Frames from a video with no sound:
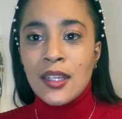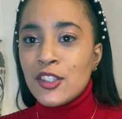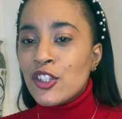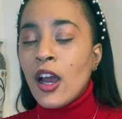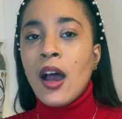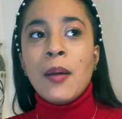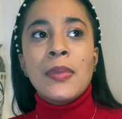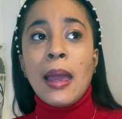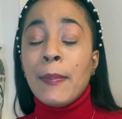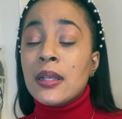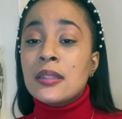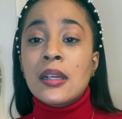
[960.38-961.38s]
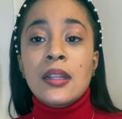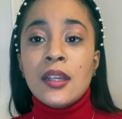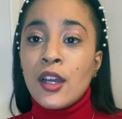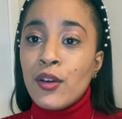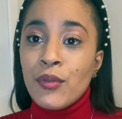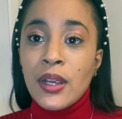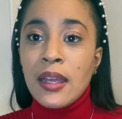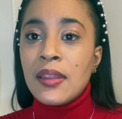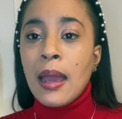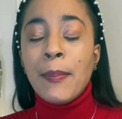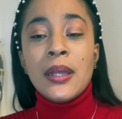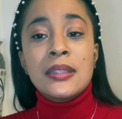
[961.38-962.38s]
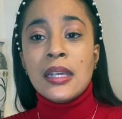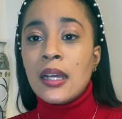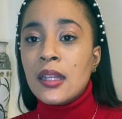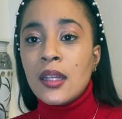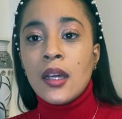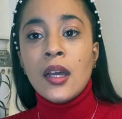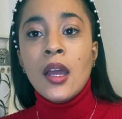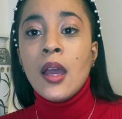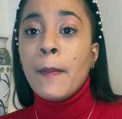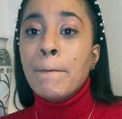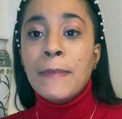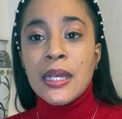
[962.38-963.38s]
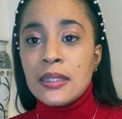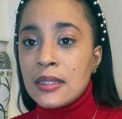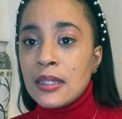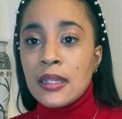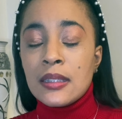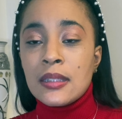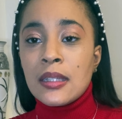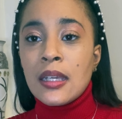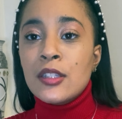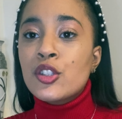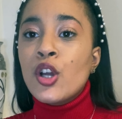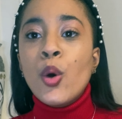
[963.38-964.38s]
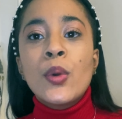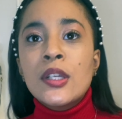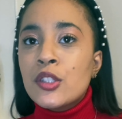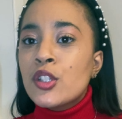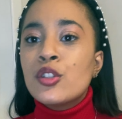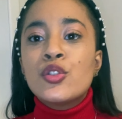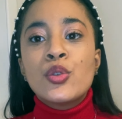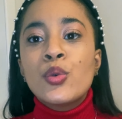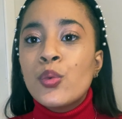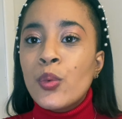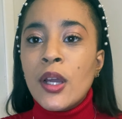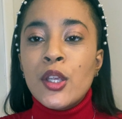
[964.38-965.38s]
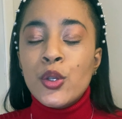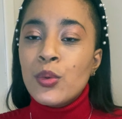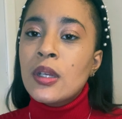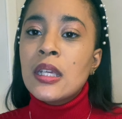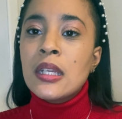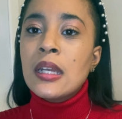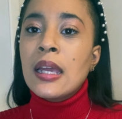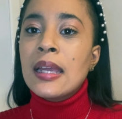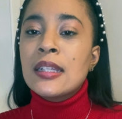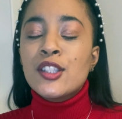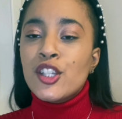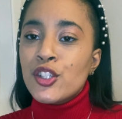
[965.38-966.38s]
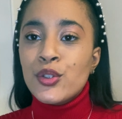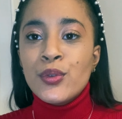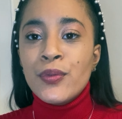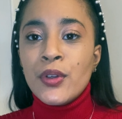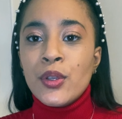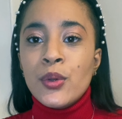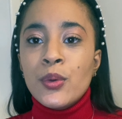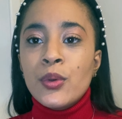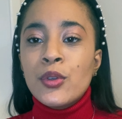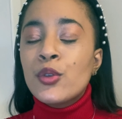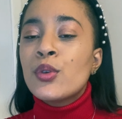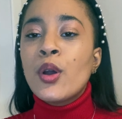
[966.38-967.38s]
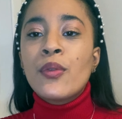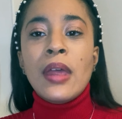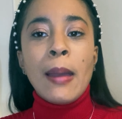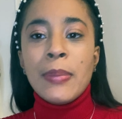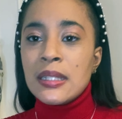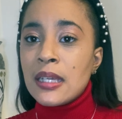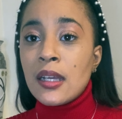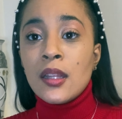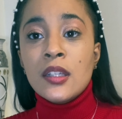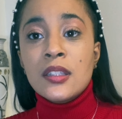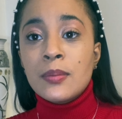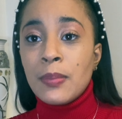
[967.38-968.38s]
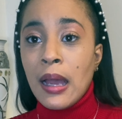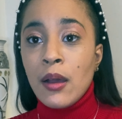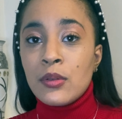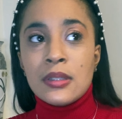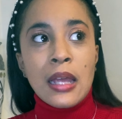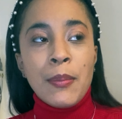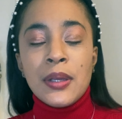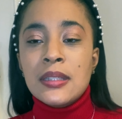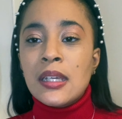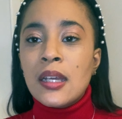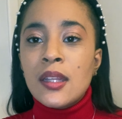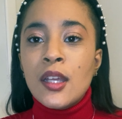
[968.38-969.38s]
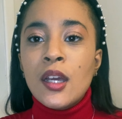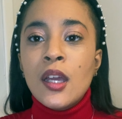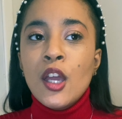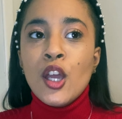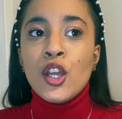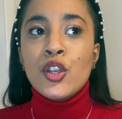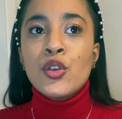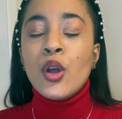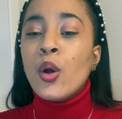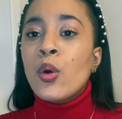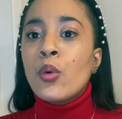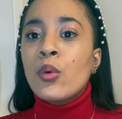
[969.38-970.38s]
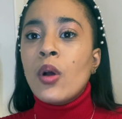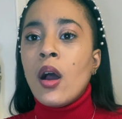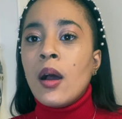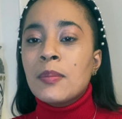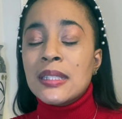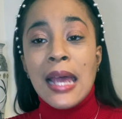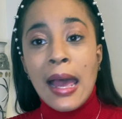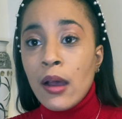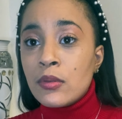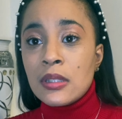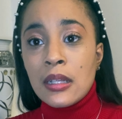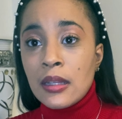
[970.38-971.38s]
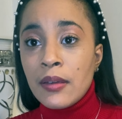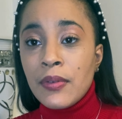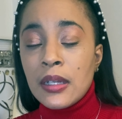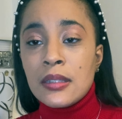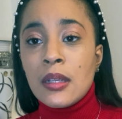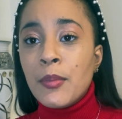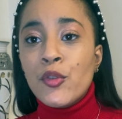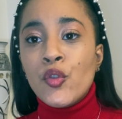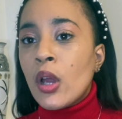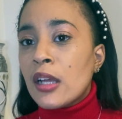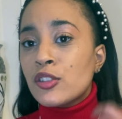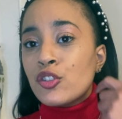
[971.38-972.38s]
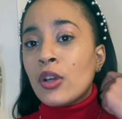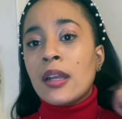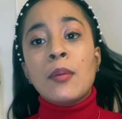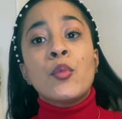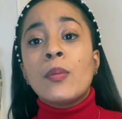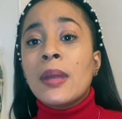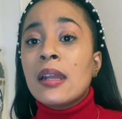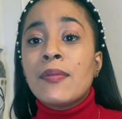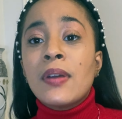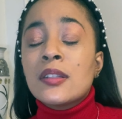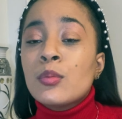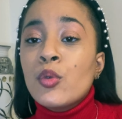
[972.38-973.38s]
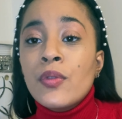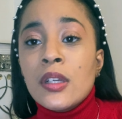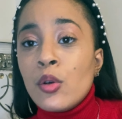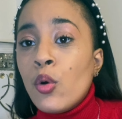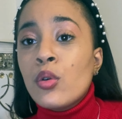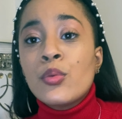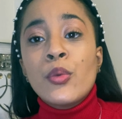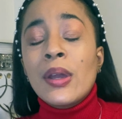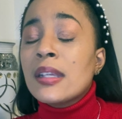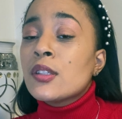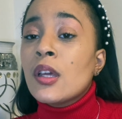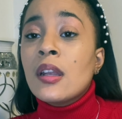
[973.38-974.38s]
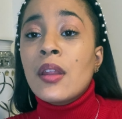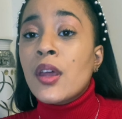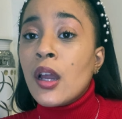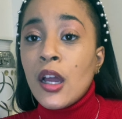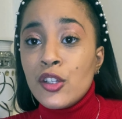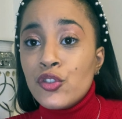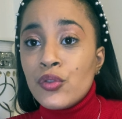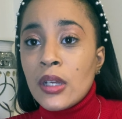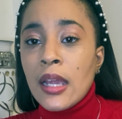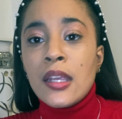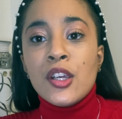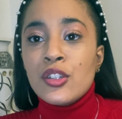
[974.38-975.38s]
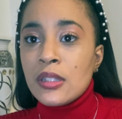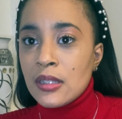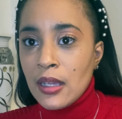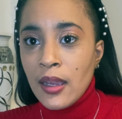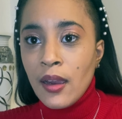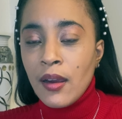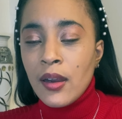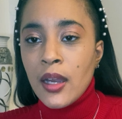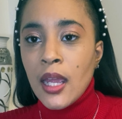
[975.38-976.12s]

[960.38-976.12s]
job, that particular career, that particular business is going to do what you need it to do for you. You know, that particular spouse, that particular, you know, um, town to live in. Some of you guys are trying to manifest moving all the way to another country and you're scared.